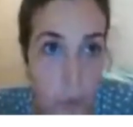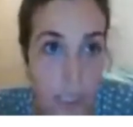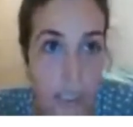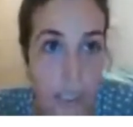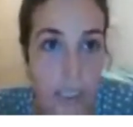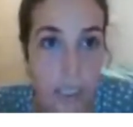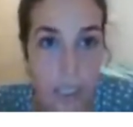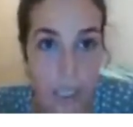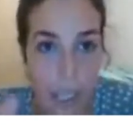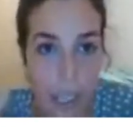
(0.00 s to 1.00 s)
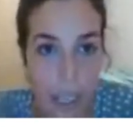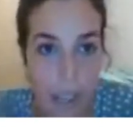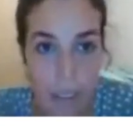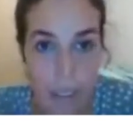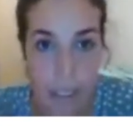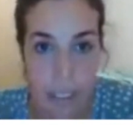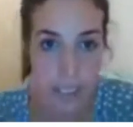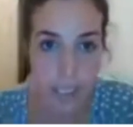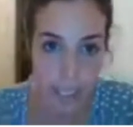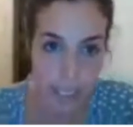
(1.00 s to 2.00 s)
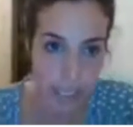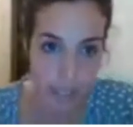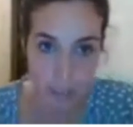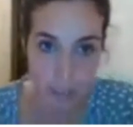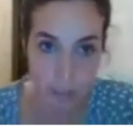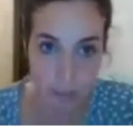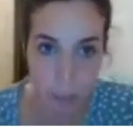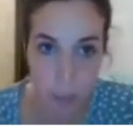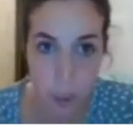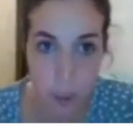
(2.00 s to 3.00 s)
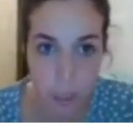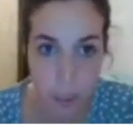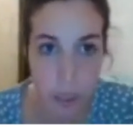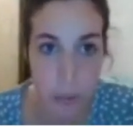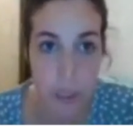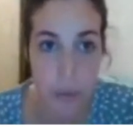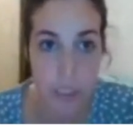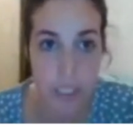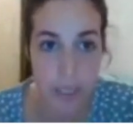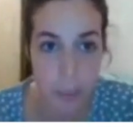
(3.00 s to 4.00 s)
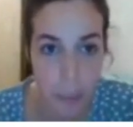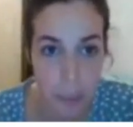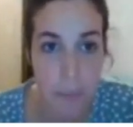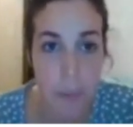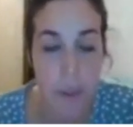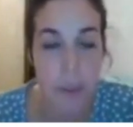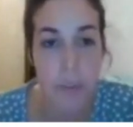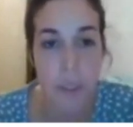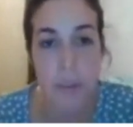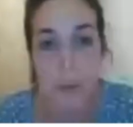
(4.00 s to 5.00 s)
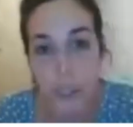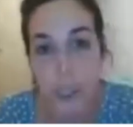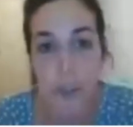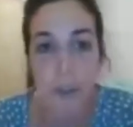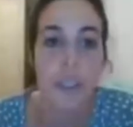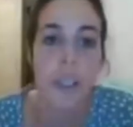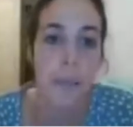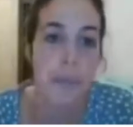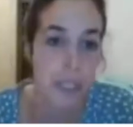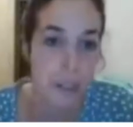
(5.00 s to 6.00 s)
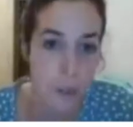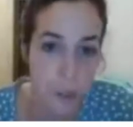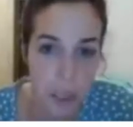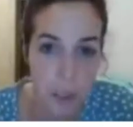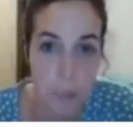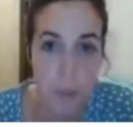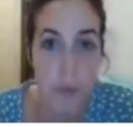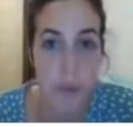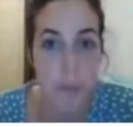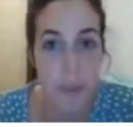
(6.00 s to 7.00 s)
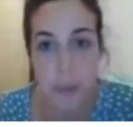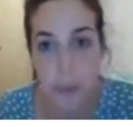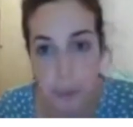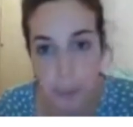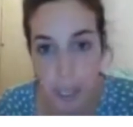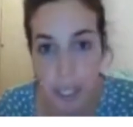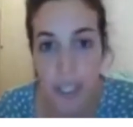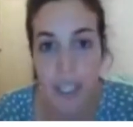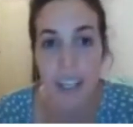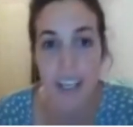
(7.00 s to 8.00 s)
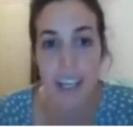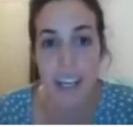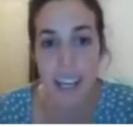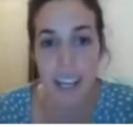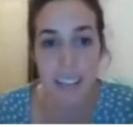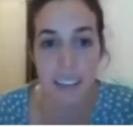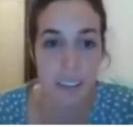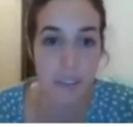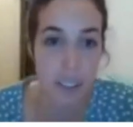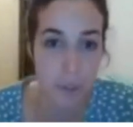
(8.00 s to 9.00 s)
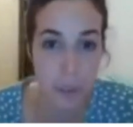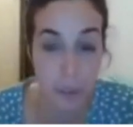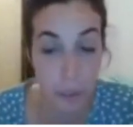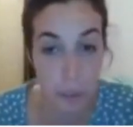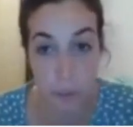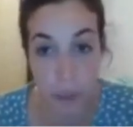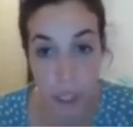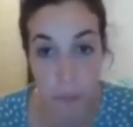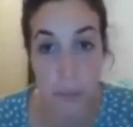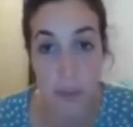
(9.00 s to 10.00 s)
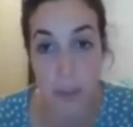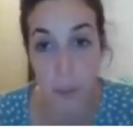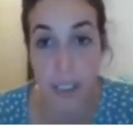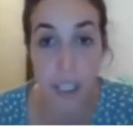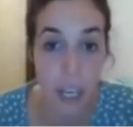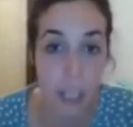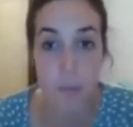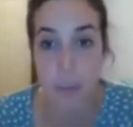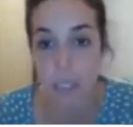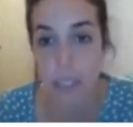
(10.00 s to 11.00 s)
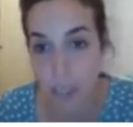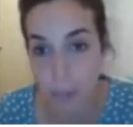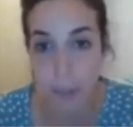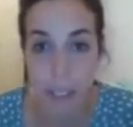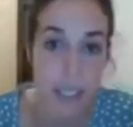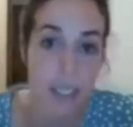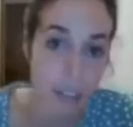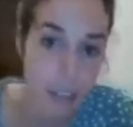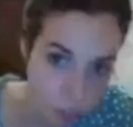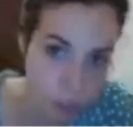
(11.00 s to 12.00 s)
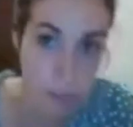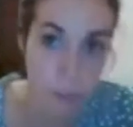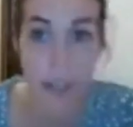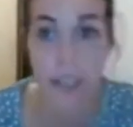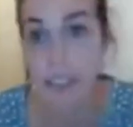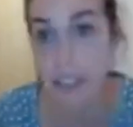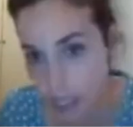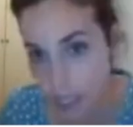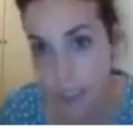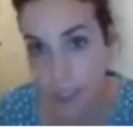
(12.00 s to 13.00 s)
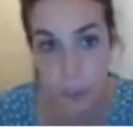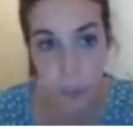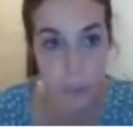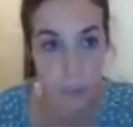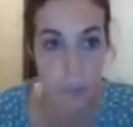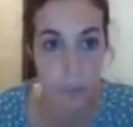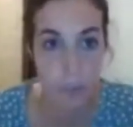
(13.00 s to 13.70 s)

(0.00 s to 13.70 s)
we had this polynomial, which was a degree P polynomial to the Q plus a degree Q polynomial to the P. And the fundamental group of the complement that we got was CP, free product, CQ.